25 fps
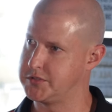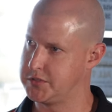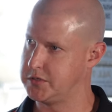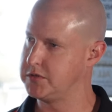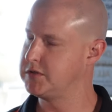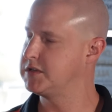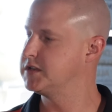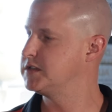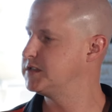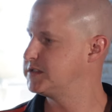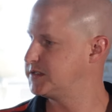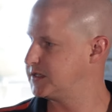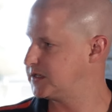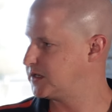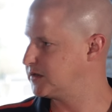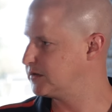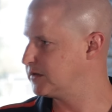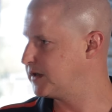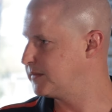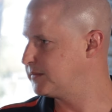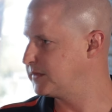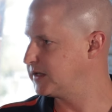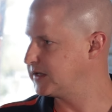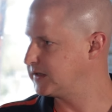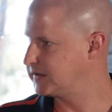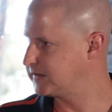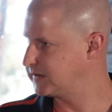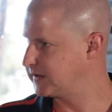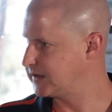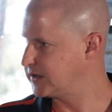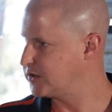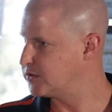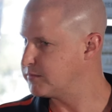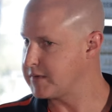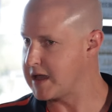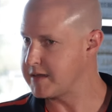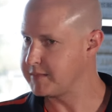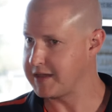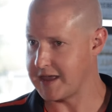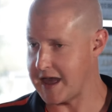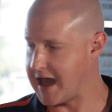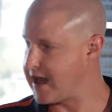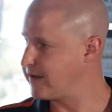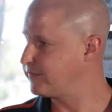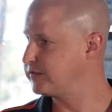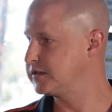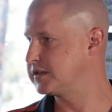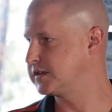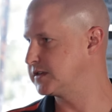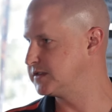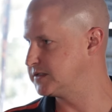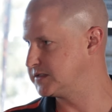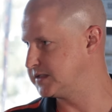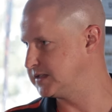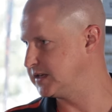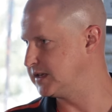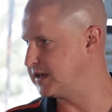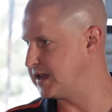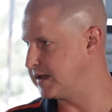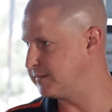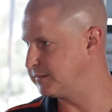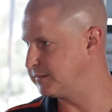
to consider MDC, or maybe haven't considered